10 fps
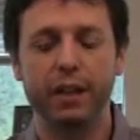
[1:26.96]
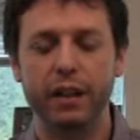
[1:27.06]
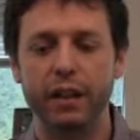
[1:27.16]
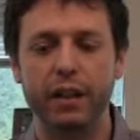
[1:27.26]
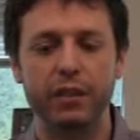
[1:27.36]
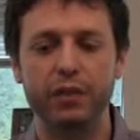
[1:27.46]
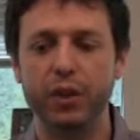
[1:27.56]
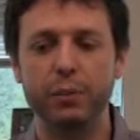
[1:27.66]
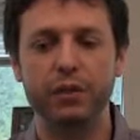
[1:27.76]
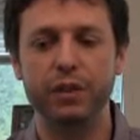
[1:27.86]
In
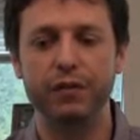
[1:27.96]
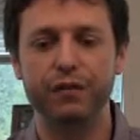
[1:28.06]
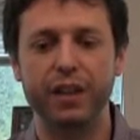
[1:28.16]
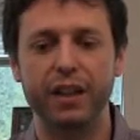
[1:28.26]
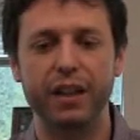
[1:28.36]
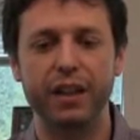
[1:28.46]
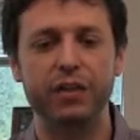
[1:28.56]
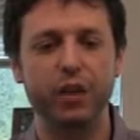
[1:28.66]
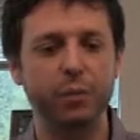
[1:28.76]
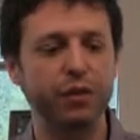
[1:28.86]
terms
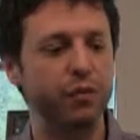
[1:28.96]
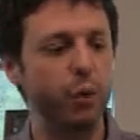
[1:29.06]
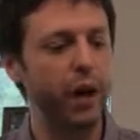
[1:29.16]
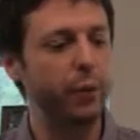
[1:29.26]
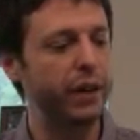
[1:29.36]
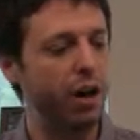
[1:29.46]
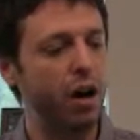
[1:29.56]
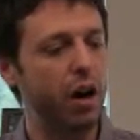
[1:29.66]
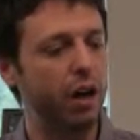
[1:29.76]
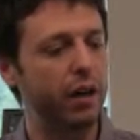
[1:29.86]
of where we
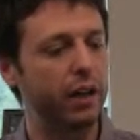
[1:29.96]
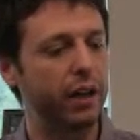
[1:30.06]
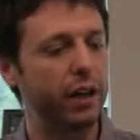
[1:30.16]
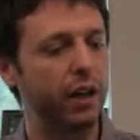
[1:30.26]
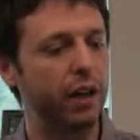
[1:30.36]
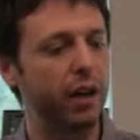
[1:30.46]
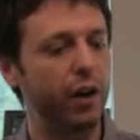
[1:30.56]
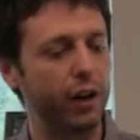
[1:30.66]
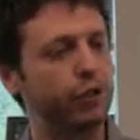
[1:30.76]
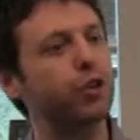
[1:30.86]
are
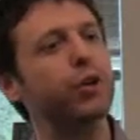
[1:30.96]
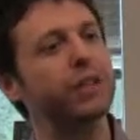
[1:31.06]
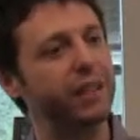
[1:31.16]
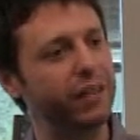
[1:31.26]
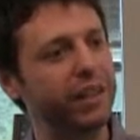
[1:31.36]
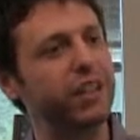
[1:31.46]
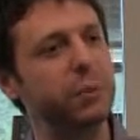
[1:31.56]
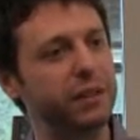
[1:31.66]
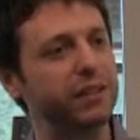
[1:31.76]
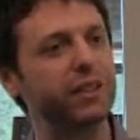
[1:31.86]
on our journey in
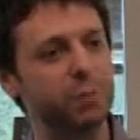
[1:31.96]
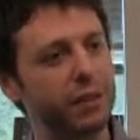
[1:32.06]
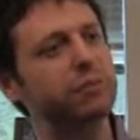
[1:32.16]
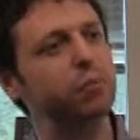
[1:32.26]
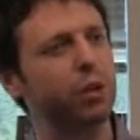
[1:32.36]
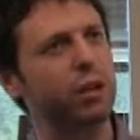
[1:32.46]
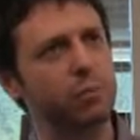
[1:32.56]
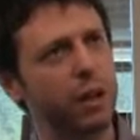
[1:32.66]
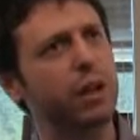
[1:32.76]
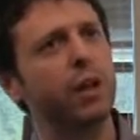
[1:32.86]

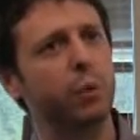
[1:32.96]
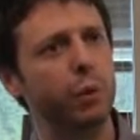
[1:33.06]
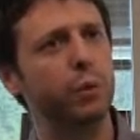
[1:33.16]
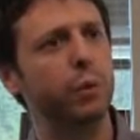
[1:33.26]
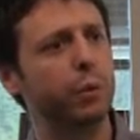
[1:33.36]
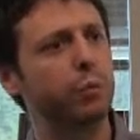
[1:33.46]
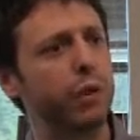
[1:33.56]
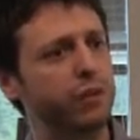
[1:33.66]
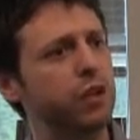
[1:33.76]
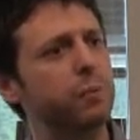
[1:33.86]
HPC,
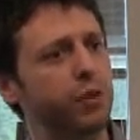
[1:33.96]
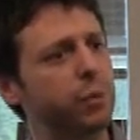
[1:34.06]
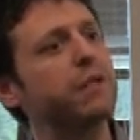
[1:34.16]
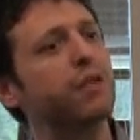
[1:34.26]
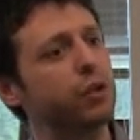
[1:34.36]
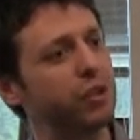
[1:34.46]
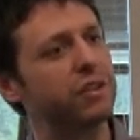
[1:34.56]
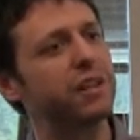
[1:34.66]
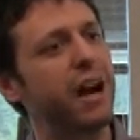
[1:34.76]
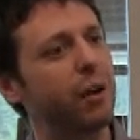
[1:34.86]
we've shipped 3
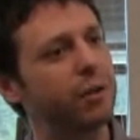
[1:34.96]
versions now,